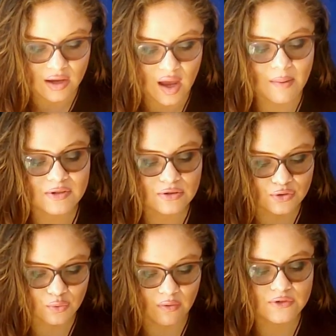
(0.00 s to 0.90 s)
episode
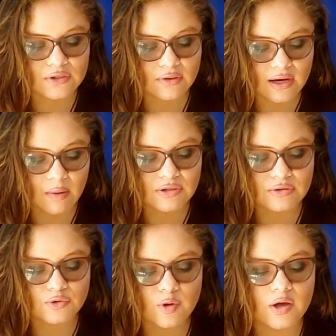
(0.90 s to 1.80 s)
12. So then
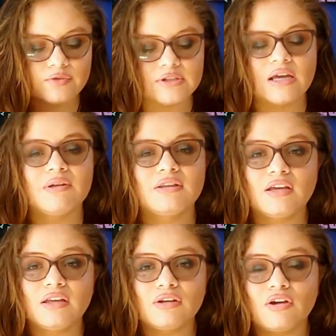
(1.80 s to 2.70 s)
episode 12, Sam and Dean